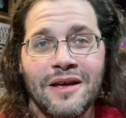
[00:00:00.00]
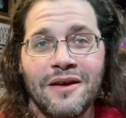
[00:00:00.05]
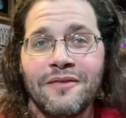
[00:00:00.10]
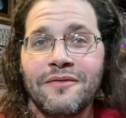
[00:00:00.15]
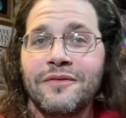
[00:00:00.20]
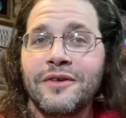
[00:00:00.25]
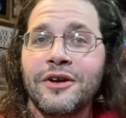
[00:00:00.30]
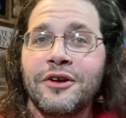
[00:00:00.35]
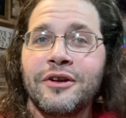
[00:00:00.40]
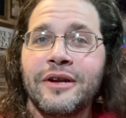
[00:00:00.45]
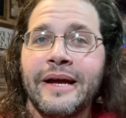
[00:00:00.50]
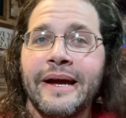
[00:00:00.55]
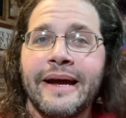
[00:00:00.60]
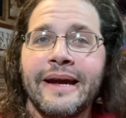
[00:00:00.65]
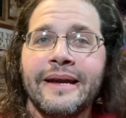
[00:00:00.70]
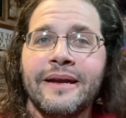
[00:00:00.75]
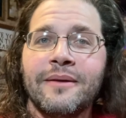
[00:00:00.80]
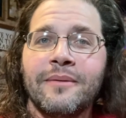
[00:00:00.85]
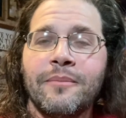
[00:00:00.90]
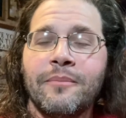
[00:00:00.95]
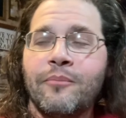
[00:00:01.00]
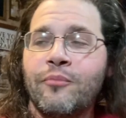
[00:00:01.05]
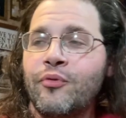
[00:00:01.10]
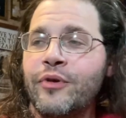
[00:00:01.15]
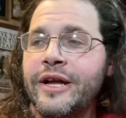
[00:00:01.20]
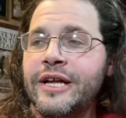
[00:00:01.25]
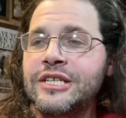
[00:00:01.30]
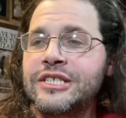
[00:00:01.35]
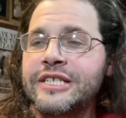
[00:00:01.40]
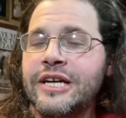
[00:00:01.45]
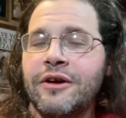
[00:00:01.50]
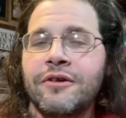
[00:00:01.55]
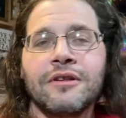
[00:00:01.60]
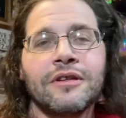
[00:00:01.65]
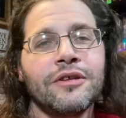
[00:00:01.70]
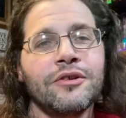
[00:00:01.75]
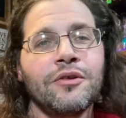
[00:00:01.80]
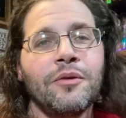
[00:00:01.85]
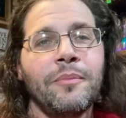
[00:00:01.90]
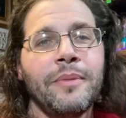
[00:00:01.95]
Figured I'd branch out a
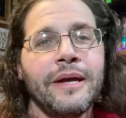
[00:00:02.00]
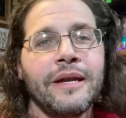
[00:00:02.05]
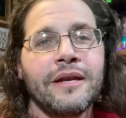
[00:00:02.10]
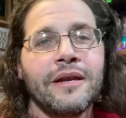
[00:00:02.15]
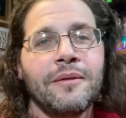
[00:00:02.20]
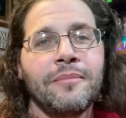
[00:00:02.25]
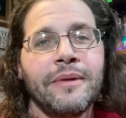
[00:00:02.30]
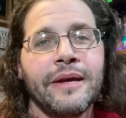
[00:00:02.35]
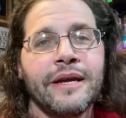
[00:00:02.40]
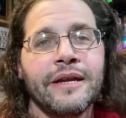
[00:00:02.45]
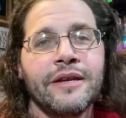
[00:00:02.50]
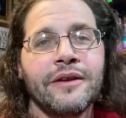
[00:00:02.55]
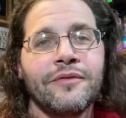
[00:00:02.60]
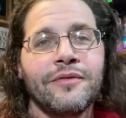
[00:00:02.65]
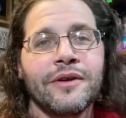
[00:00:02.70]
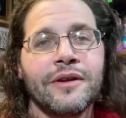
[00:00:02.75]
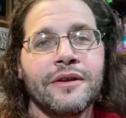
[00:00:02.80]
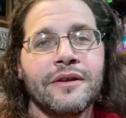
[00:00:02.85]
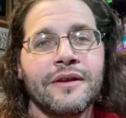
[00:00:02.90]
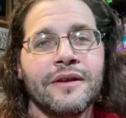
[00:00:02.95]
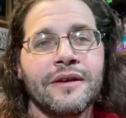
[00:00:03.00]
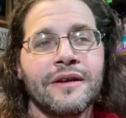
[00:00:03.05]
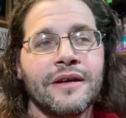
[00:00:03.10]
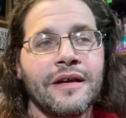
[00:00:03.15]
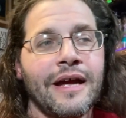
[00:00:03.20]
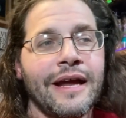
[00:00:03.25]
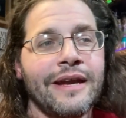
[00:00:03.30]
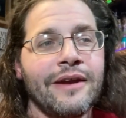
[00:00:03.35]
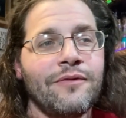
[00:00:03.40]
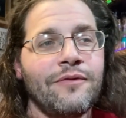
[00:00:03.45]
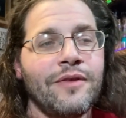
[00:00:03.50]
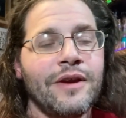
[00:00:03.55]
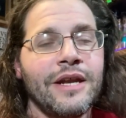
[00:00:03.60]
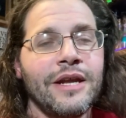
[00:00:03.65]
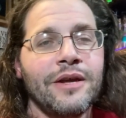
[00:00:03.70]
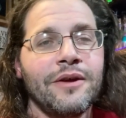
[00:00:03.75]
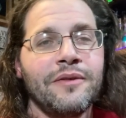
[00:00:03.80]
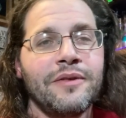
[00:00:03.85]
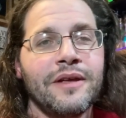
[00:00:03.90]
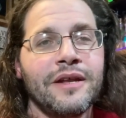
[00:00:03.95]
little bit and make a different kind of
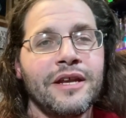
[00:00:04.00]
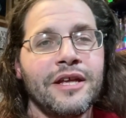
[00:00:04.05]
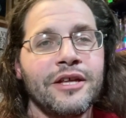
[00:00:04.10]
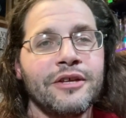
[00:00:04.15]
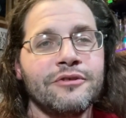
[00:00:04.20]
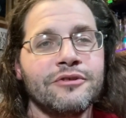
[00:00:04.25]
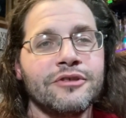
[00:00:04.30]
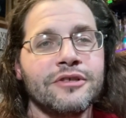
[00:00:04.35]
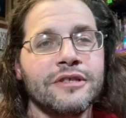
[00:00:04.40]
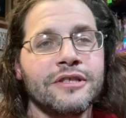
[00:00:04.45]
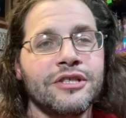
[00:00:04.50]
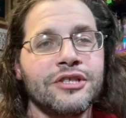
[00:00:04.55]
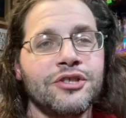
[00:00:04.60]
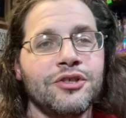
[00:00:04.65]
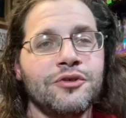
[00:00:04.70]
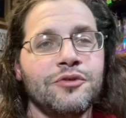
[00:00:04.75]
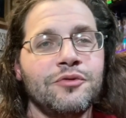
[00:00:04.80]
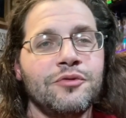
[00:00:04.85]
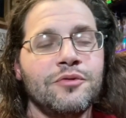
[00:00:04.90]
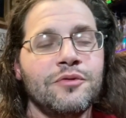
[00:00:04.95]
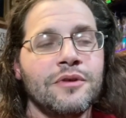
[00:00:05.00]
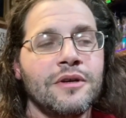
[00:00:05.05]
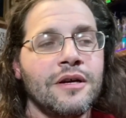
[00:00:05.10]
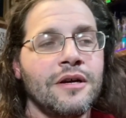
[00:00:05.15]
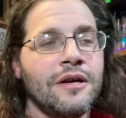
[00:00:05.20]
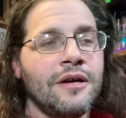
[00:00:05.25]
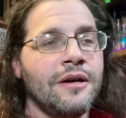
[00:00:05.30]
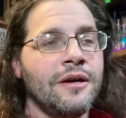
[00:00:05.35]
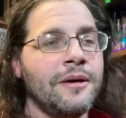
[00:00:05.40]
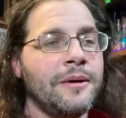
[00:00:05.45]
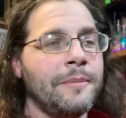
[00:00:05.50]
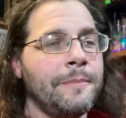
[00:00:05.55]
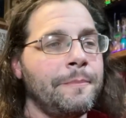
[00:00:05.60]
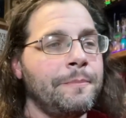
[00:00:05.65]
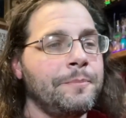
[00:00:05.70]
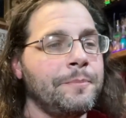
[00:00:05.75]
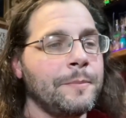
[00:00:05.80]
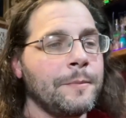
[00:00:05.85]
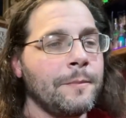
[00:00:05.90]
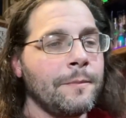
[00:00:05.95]
video than I usually do.
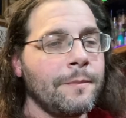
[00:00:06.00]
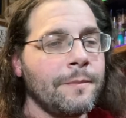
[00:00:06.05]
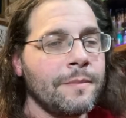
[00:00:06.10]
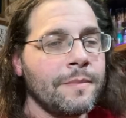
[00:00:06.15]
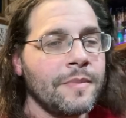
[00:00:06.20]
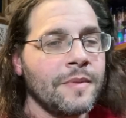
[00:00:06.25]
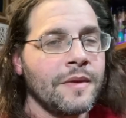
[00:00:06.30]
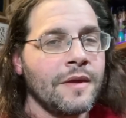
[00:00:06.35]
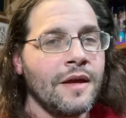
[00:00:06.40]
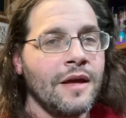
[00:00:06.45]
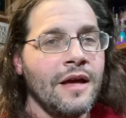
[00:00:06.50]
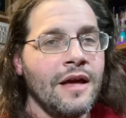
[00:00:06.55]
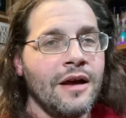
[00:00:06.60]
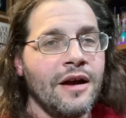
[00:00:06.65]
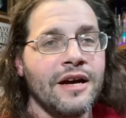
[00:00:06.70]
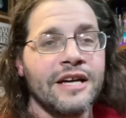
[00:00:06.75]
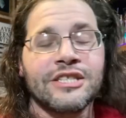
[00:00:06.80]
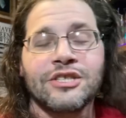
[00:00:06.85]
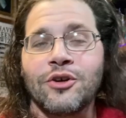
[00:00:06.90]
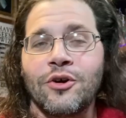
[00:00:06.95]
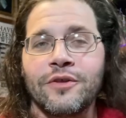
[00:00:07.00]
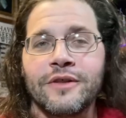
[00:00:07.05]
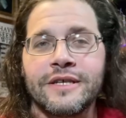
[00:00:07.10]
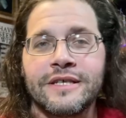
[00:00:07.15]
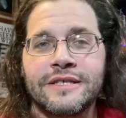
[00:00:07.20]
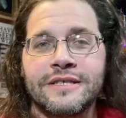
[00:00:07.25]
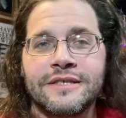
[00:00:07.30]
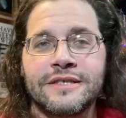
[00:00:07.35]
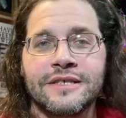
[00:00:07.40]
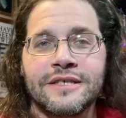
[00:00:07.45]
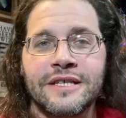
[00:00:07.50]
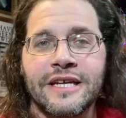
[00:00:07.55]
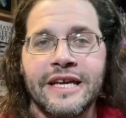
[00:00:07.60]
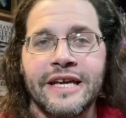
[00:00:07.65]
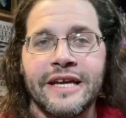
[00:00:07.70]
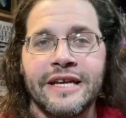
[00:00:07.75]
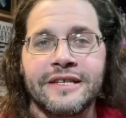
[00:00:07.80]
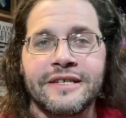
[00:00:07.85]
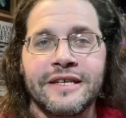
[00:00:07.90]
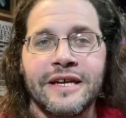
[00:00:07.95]
I saw this
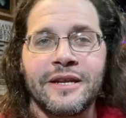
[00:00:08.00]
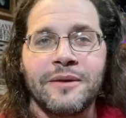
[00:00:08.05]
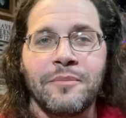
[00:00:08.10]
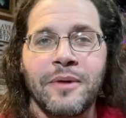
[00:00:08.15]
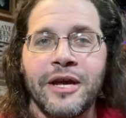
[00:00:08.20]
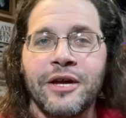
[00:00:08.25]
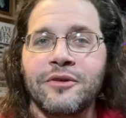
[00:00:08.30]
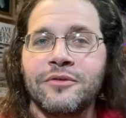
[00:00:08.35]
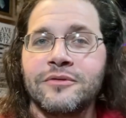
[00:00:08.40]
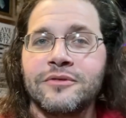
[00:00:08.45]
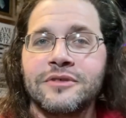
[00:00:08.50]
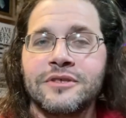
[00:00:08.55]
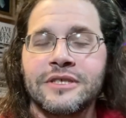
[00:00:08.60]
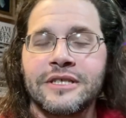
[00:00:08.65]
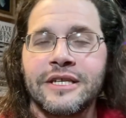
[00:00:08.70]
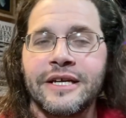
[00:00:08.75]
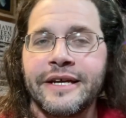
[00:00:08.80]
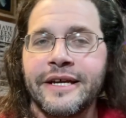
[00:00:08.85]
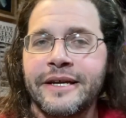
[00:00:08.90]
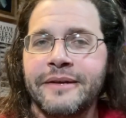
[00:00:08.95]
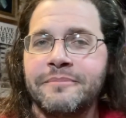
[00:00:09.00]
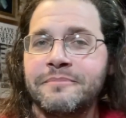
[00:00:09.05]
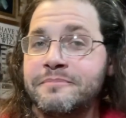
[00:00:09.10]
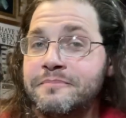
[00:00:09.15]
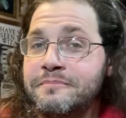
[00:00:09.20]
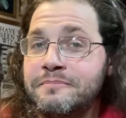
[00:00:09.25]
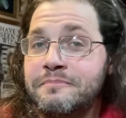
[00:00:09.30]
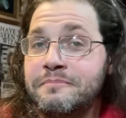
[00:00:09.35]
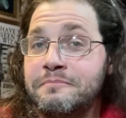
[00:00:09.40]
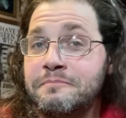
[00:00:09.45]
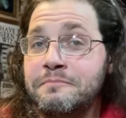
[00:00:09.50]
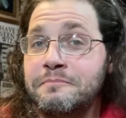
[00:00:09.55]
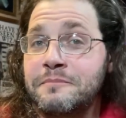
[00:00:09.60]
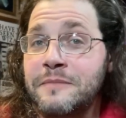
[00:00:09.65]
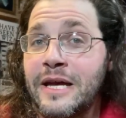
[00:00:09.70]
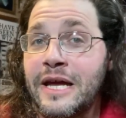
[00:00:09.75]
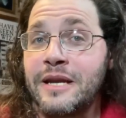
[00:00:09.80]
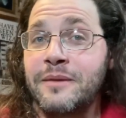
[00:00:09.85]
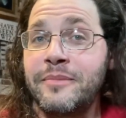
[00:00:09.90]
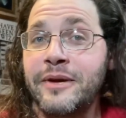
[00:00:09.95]
kit in Michael's and I
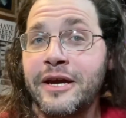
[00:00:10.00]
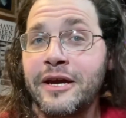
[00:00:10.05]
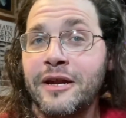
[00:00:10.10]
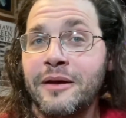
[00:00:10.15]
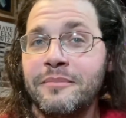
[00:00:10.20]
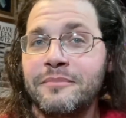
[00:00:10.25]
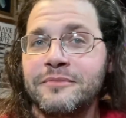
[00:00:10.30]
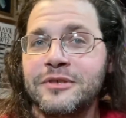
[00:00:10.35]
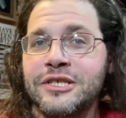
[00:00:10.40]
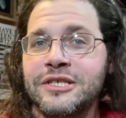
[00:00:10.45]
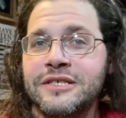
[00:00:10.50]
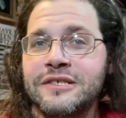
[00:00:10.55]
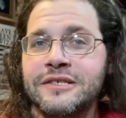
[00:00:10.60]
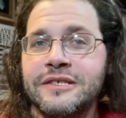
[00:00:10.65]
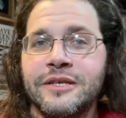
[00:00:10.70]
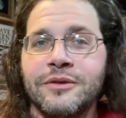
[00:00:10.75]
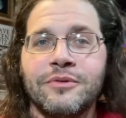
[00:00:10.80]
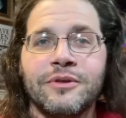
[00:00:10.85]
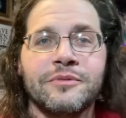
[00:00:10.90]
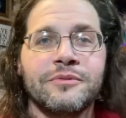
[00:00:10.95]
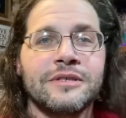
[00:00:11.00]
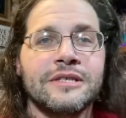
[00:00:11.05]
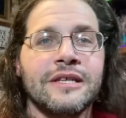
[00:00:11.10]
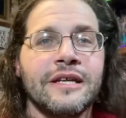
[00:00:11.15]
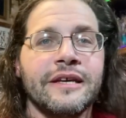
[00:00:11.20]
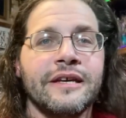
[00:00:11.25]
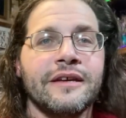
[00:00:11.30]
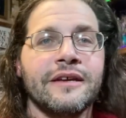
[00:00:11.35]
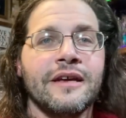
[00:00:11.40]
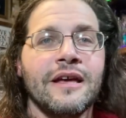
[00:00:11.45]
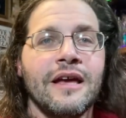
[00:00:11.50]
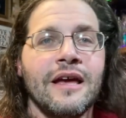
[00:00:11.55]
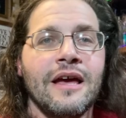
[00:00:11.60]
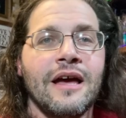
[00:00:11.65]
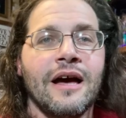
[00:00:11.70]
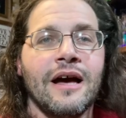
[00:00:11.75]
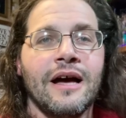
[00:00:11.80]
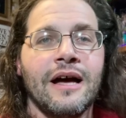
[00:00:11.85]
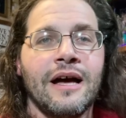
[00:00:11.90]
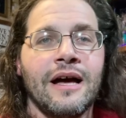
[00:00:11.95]
had to pick it up just to see what it was like.
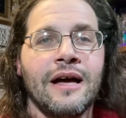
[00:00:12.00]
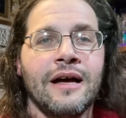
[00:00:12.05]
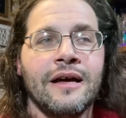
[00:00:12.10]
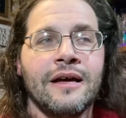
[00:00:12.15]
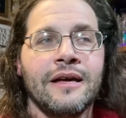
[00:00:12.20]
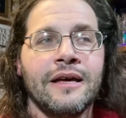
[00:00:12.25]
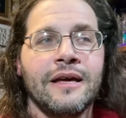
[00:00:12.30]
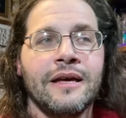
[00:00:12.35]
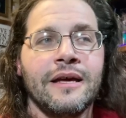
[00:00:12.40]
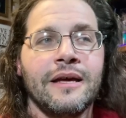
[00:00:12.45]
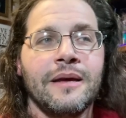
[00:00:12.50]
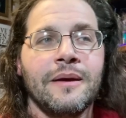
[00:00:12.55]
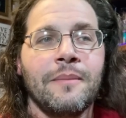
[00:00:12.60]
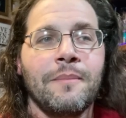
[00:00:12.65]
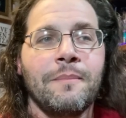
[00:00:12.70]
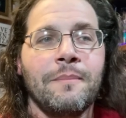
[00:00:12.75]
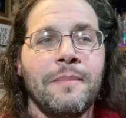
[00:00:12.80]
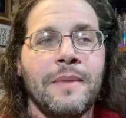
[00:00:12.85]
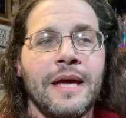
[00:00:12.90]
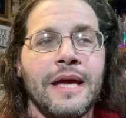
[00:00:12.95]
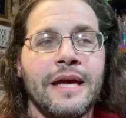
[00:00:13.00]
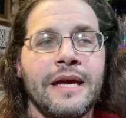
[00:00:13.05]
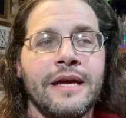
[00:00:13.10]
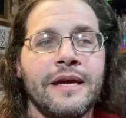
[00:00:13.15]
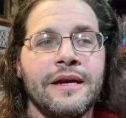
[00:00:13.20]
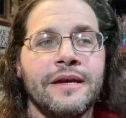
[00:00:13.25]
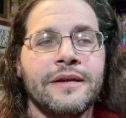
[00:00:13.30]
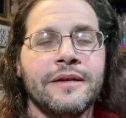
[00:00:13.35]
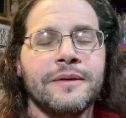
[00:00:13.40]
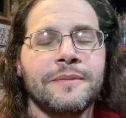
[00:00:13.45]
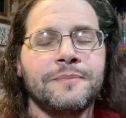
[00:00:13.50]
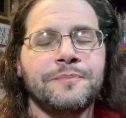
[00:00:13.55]
I made